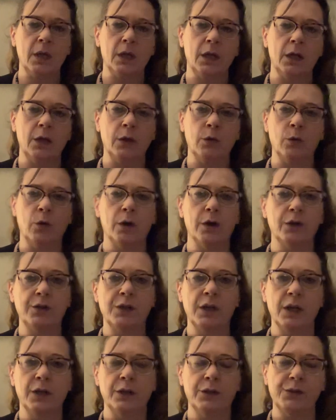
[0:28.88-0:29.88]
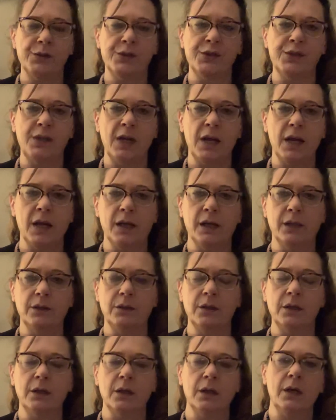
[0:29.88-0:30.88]
in order to
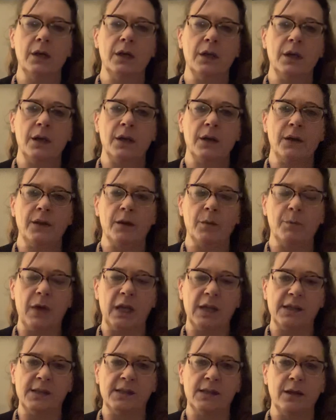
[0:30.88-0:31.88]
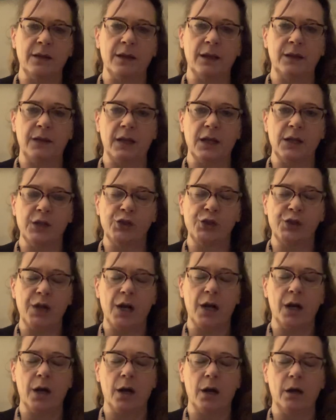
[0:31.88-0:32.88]
understand the medicine that they
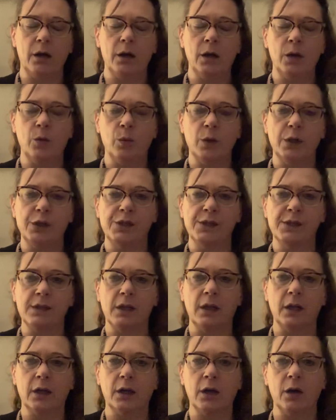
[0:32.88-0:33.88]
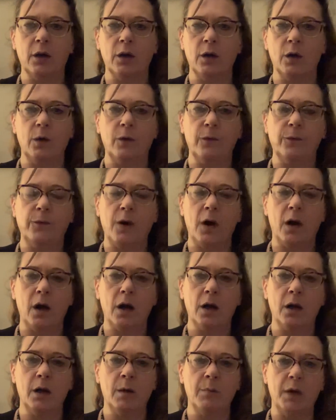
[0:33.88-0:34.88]
share, which is going to go
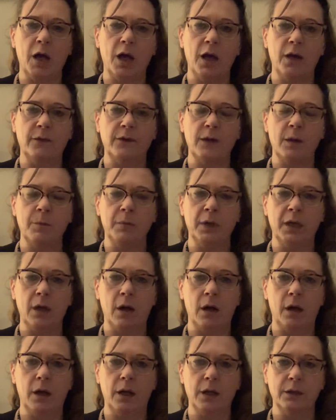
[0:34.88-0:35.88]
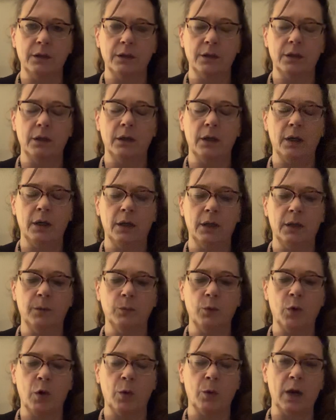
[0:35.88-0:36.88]
far above and beyond
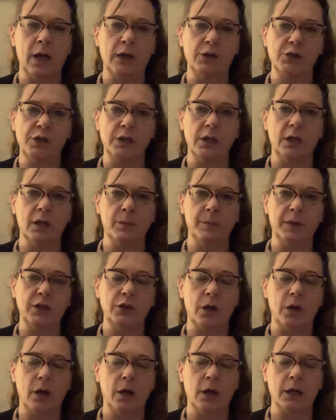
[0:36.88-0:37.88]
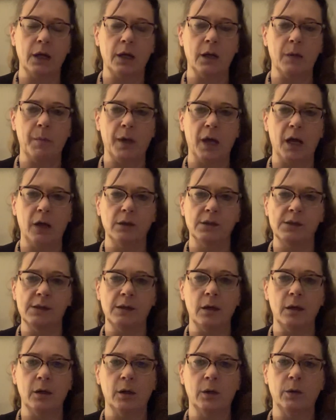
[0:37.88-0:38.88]
what we're actually going to be talking about.
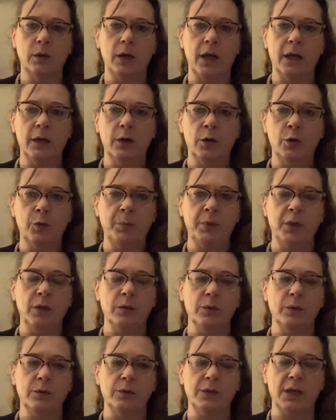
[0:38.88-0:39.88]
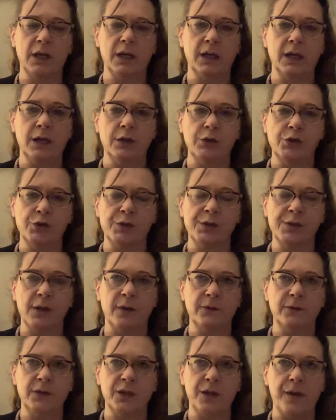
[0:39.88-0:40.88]
So I hope you dedicate
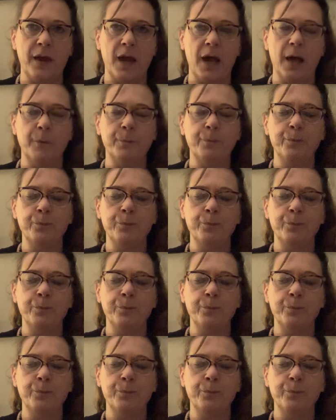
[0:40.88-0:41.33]
yourself to that.